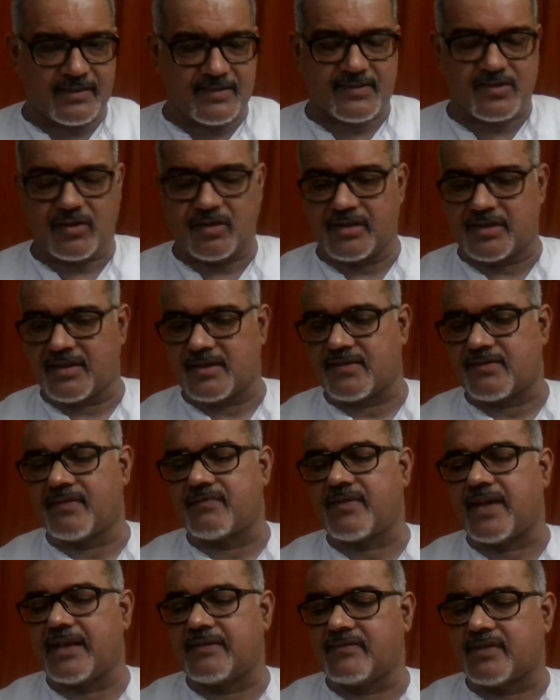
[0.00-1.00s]
the sonnet is
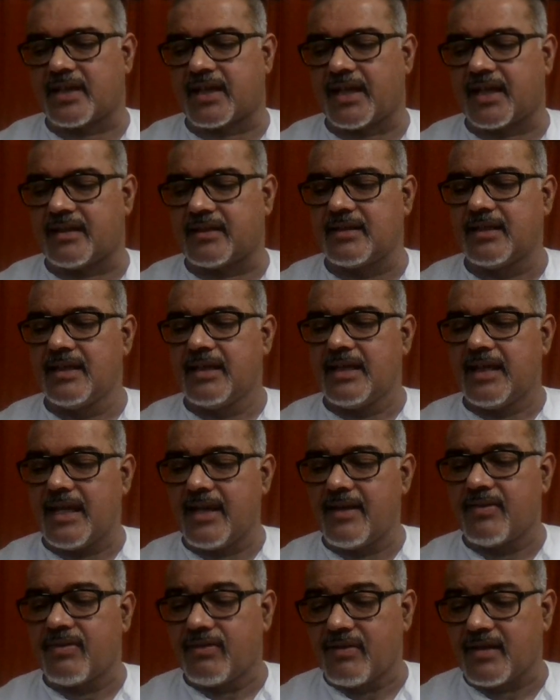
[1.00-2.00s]
revived again
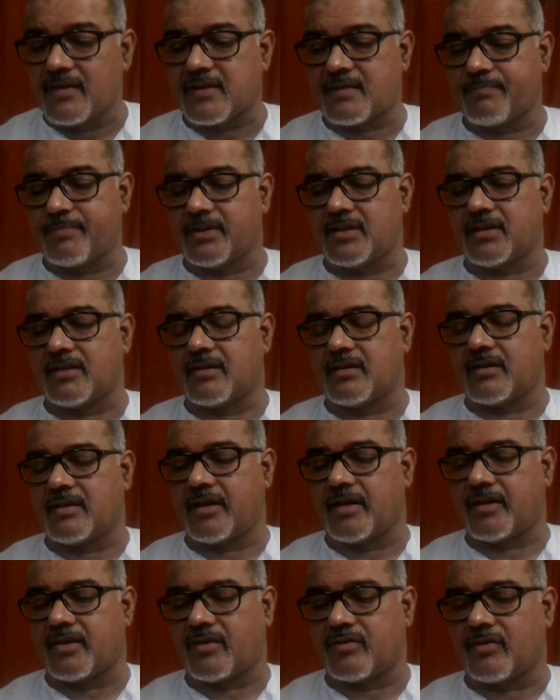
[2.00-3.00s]
in this particular
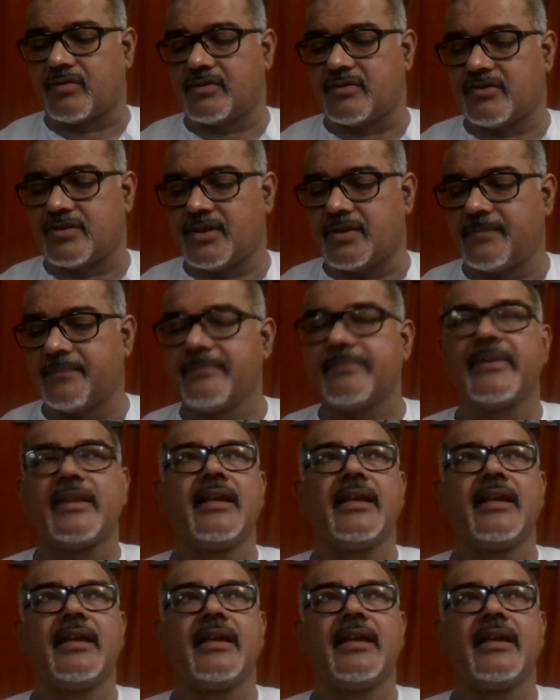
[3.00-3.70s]
anthology.